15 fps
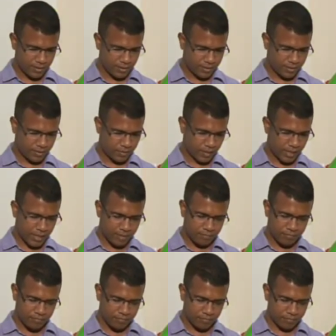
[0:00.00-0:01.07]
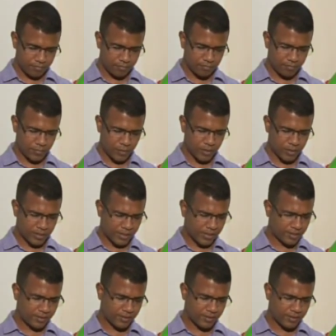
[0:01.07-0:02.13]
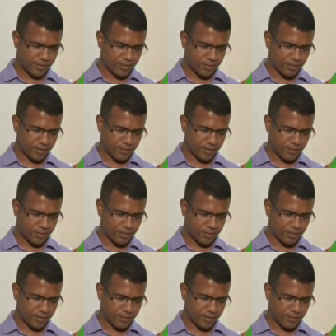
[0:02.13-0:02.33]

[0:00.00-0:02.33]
So I looked at